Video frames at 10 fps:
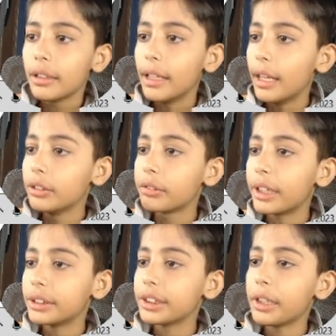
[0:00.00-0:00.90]
Then you
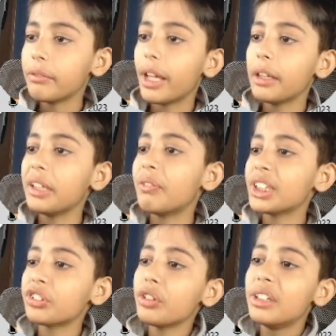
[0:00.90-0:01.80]
can save, then
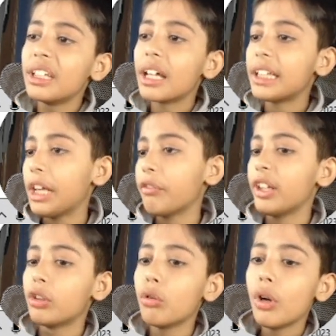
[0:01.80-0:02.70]
refresh. So nothing
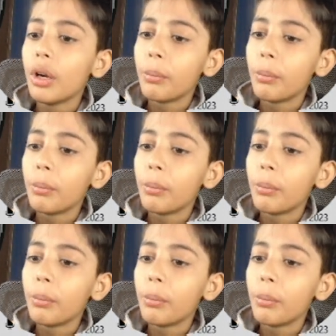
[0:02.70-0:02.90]
will do